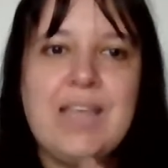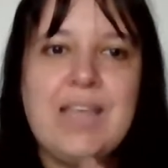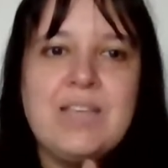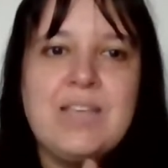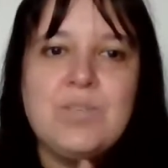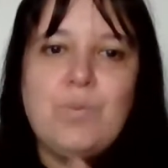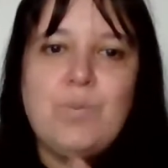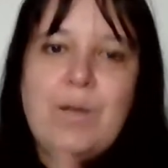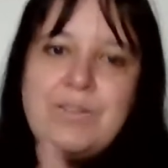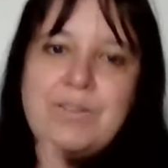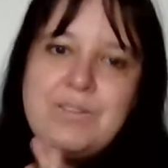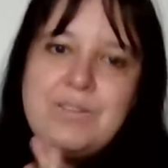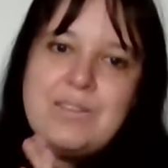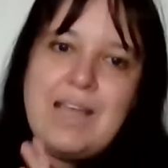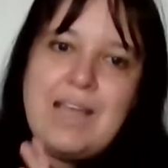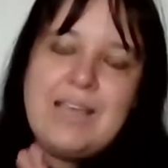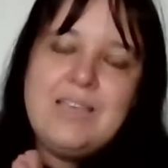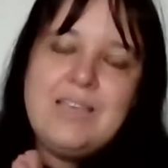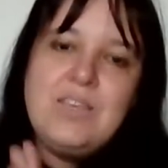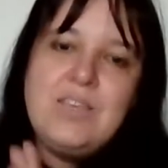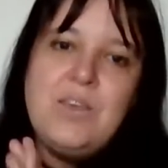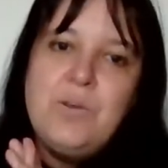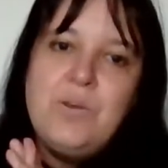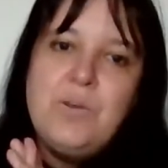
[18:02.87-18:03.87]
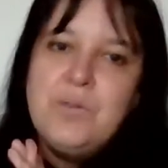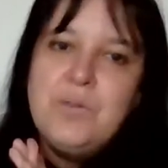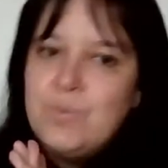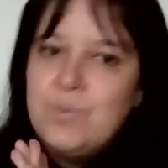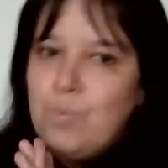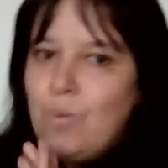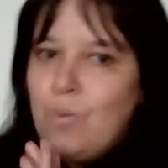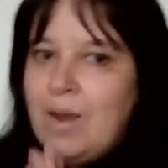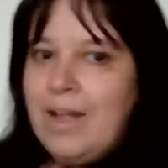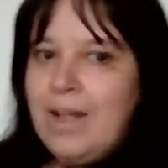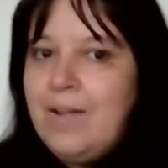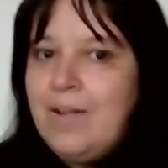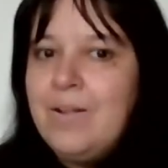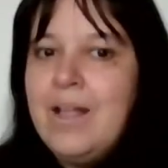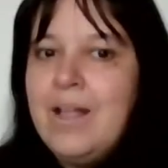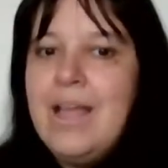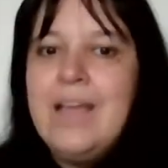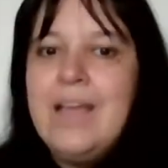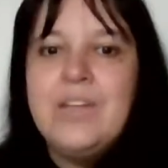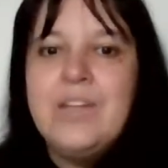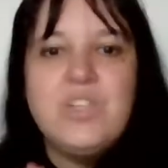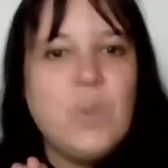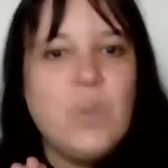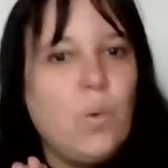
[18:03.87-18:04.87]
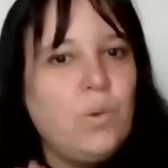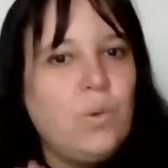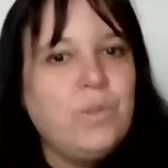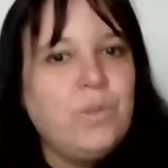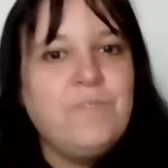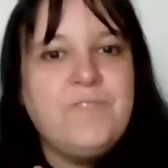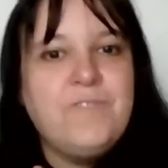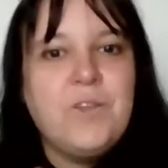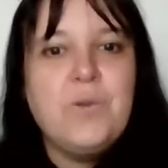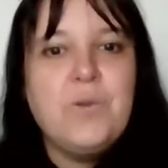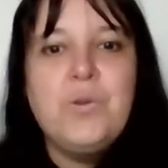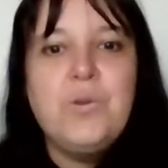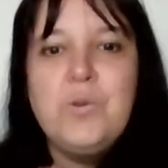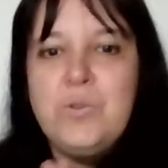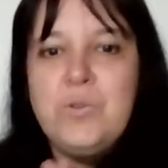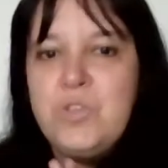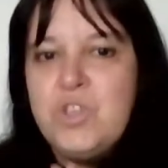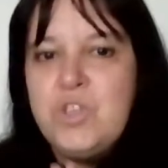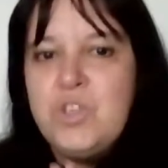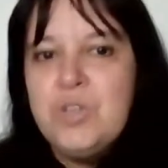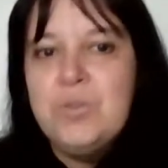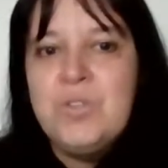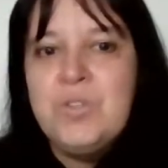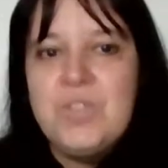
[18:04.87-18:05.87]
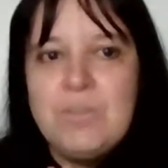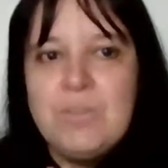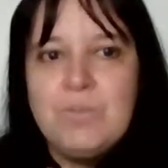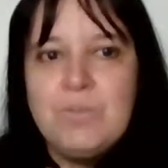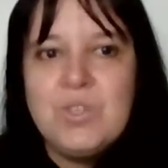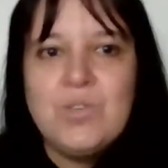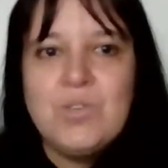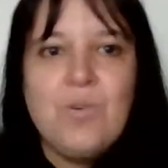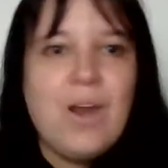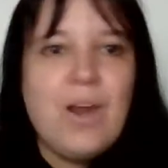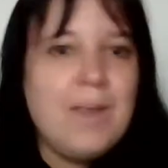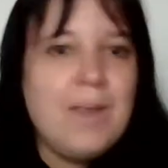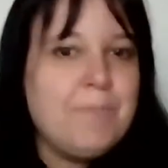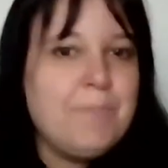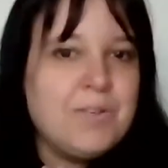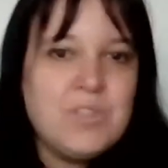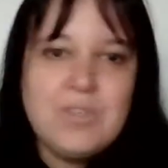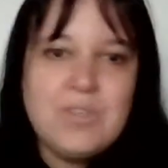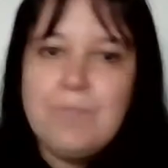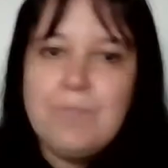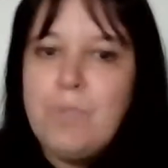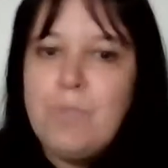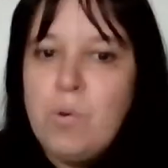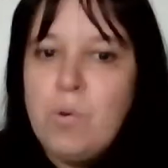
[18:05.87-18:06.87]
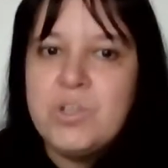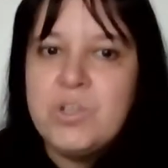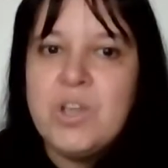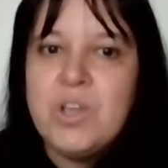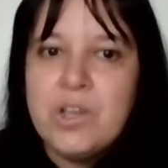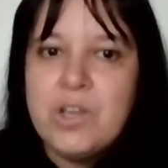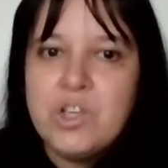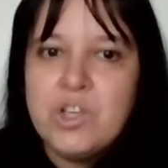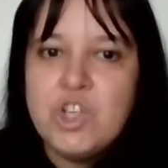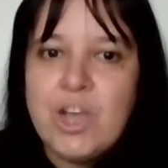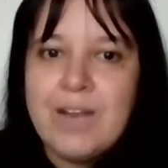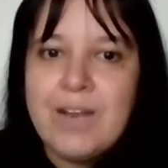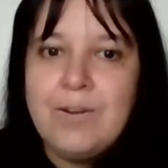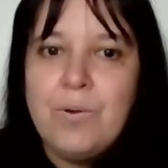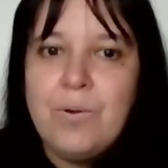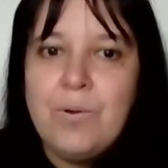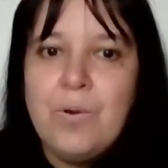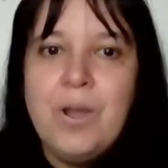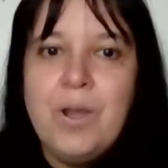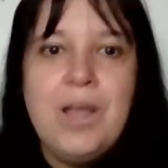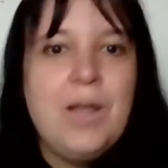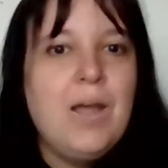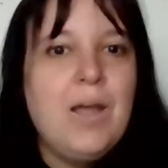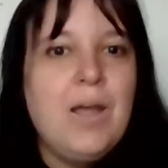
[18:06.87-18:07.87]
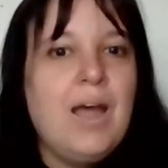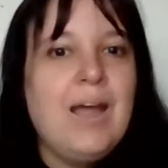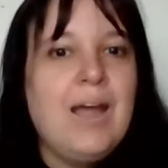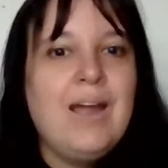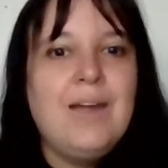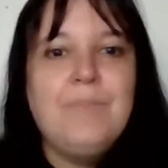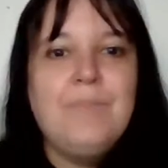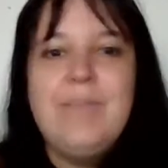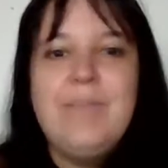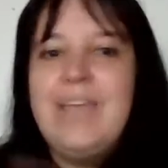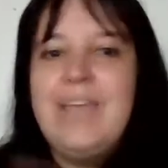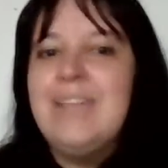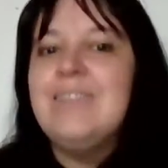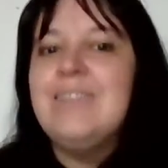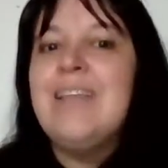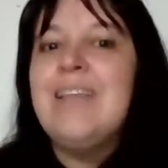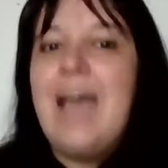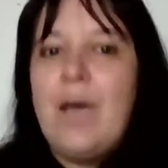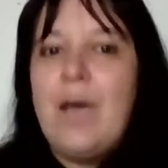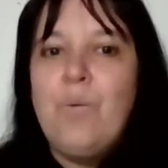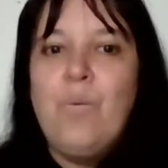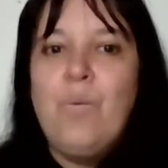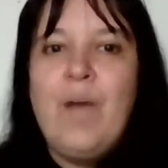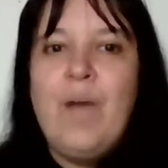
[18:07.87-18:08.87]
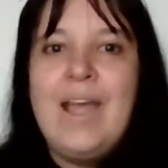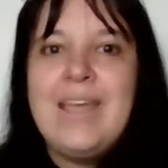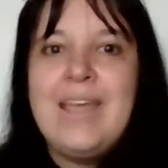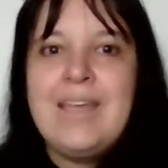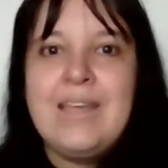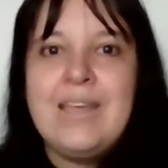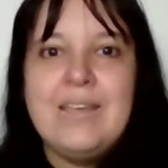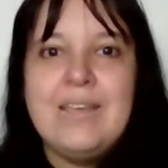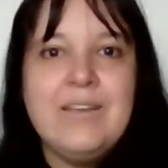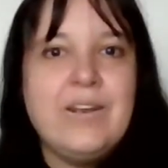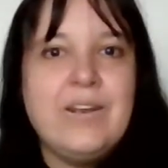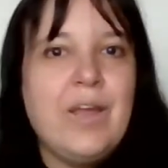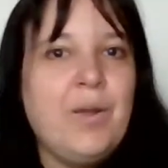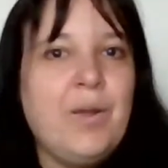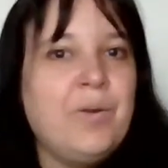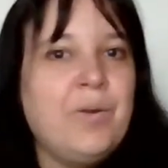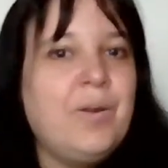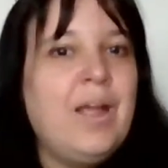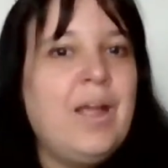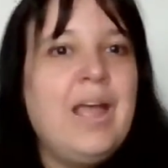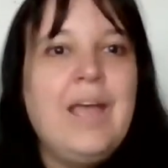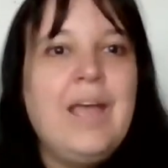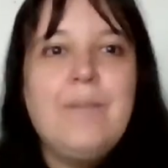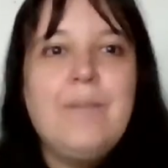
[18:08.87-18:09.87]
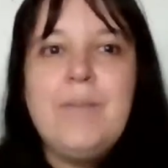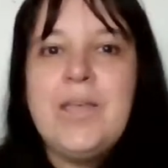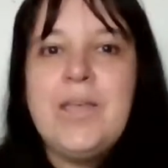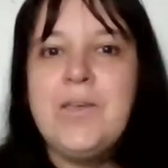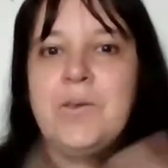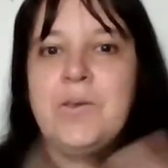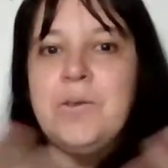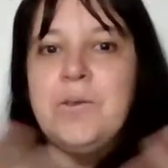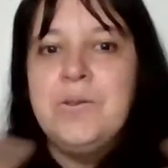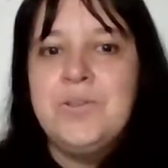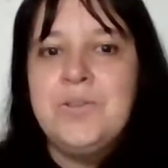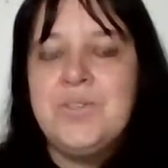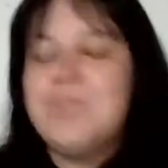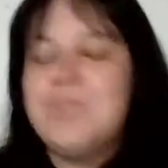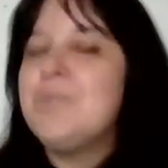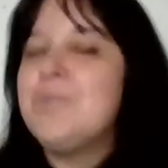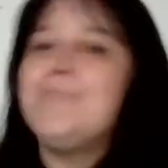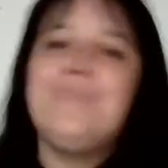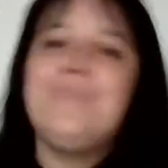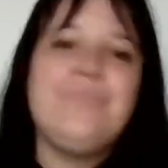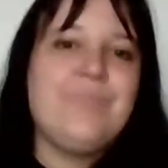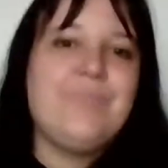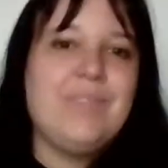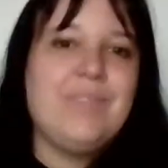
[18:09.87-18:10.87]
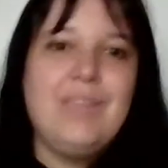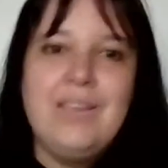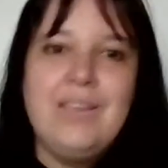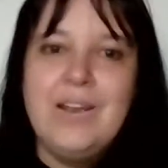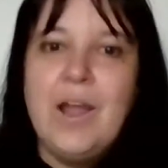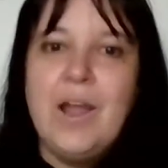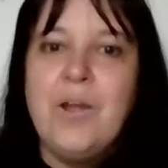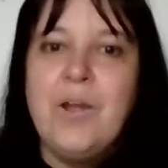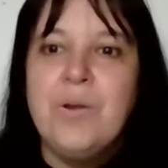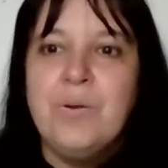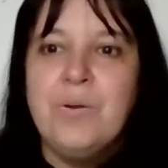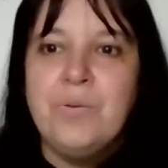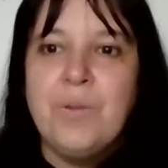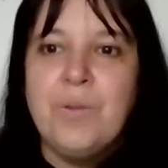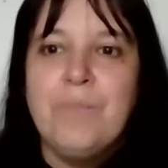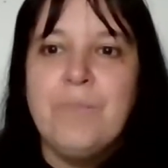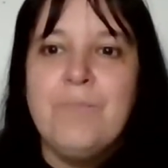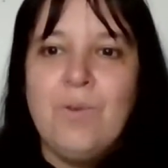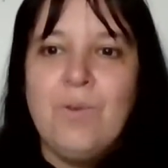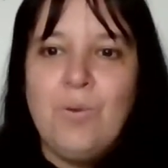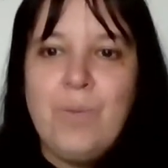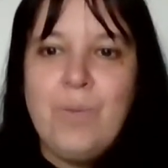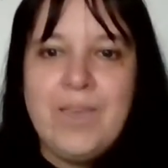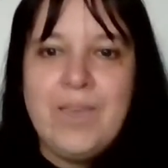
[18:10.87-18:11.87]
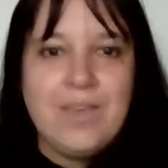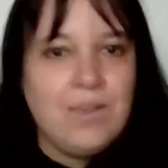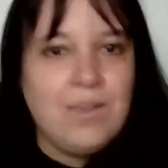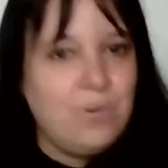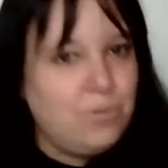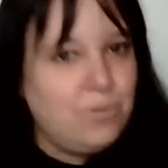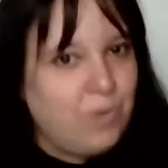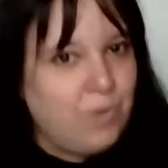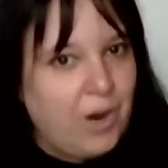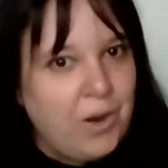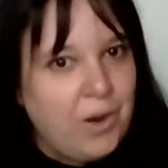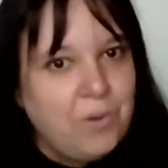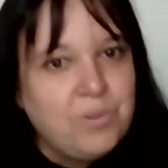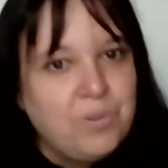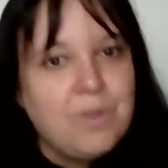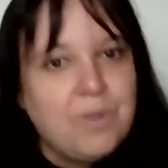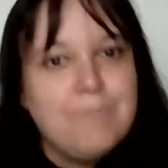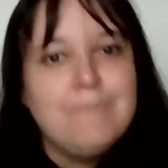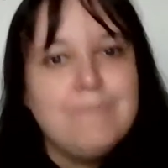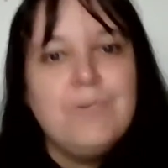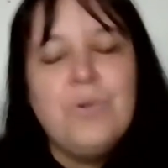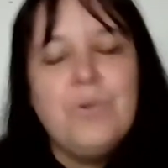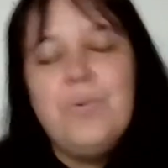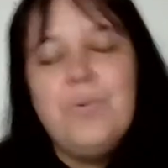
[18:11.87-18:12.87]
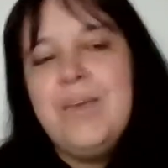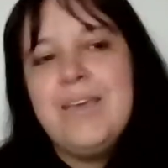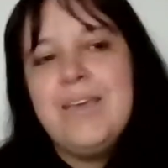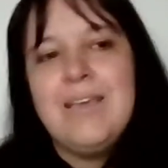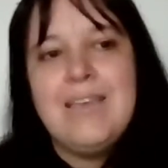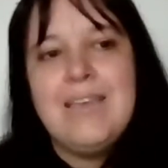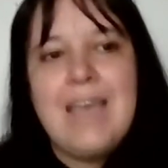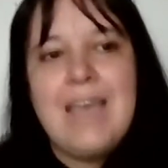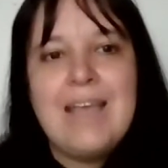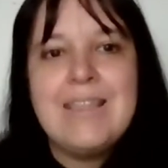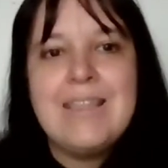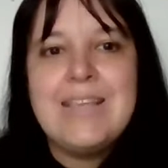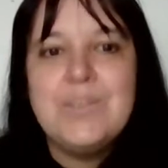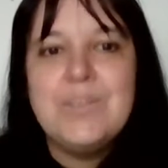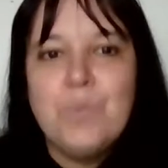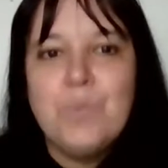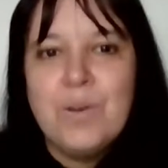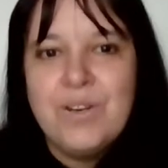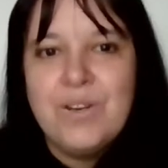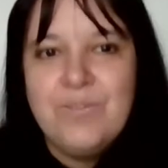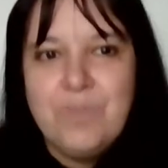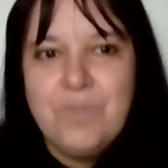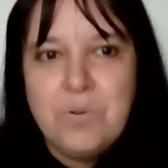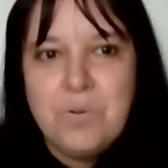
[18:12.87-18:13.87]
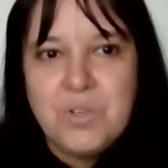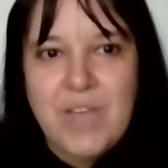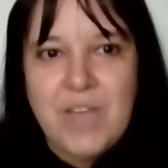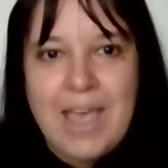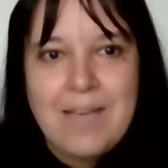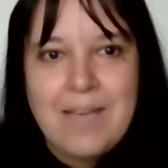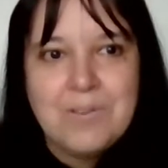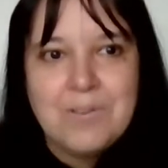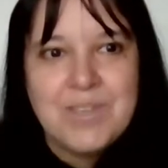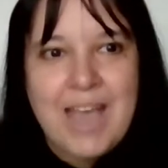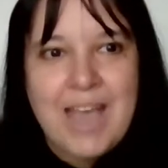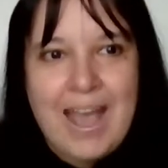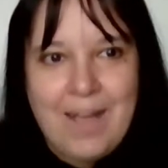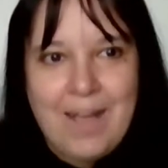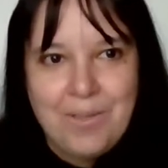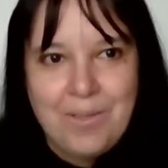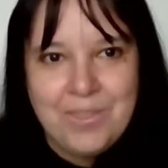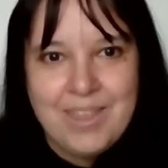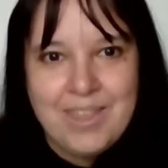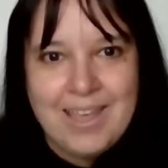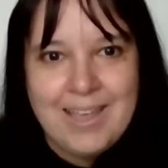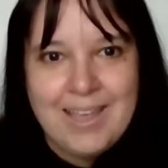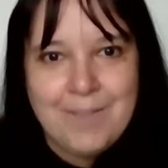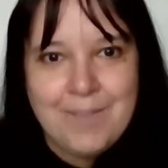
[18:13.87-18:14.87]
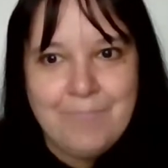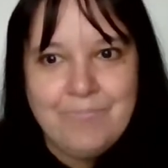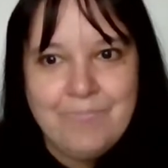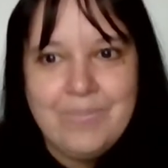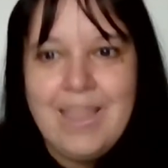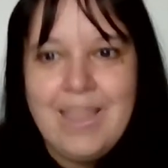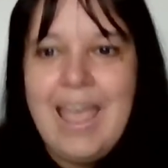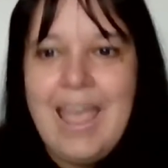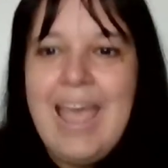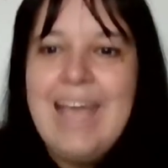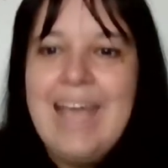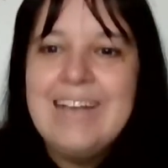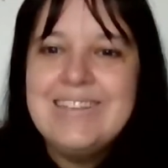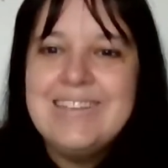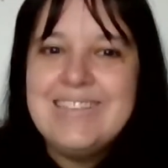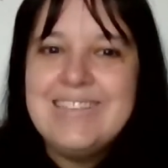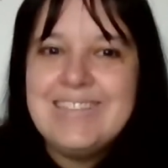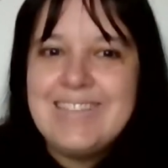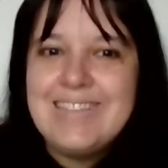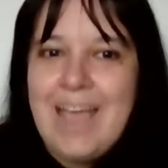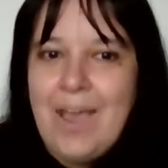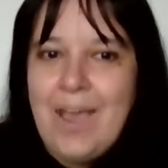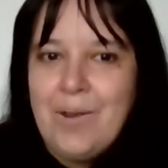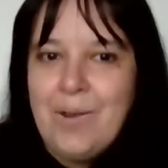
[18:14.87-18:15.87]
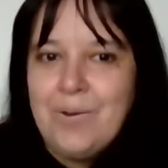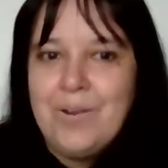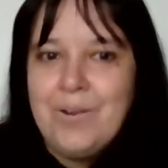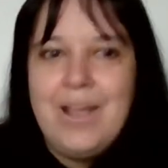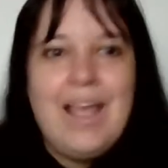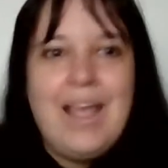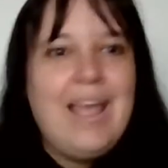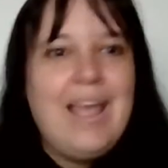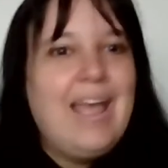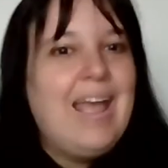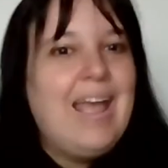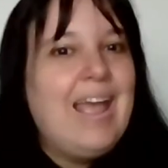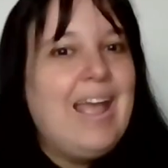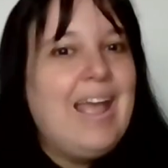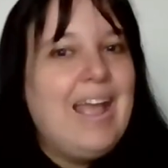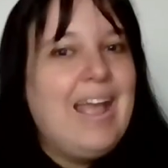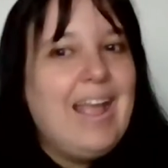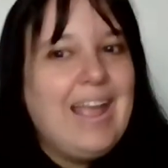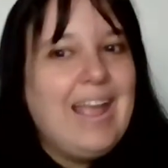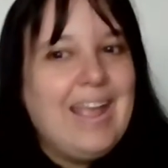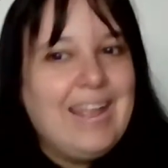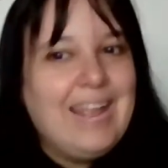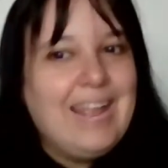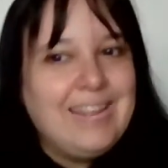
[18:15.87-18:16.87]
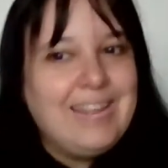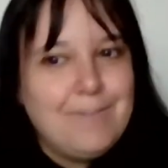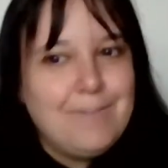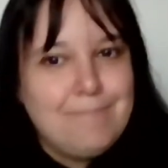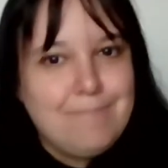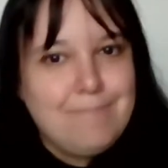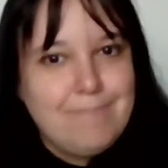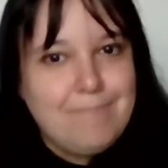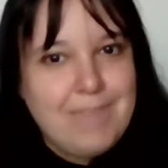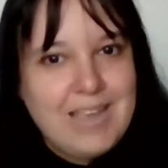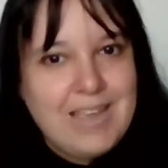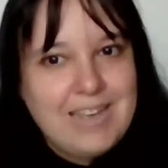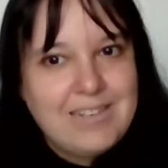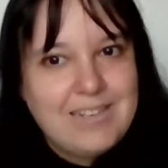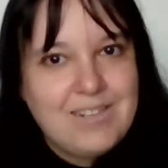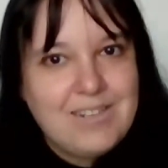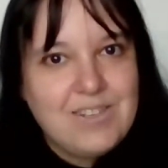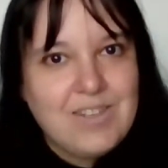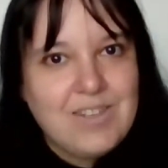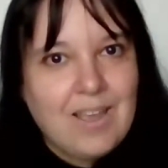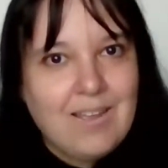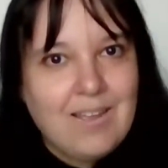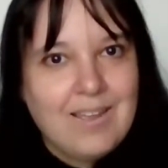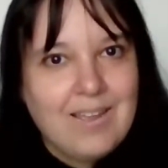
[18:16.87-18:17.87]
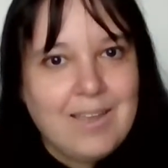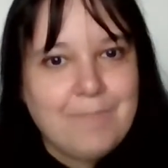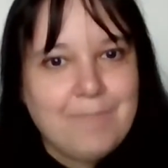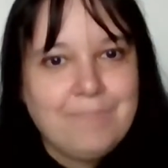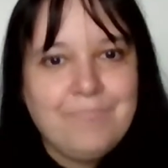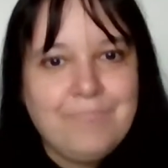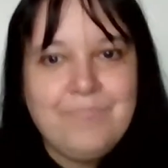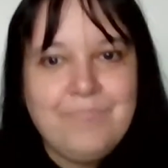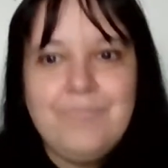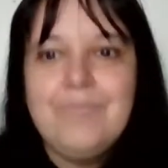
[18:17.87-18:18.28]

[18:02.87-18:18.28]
as well, thank you as well to all of you who do subscribe and support our channel in that way, because, the more we can grow, the more we can get these wonderful tales out there. So, in the meantime,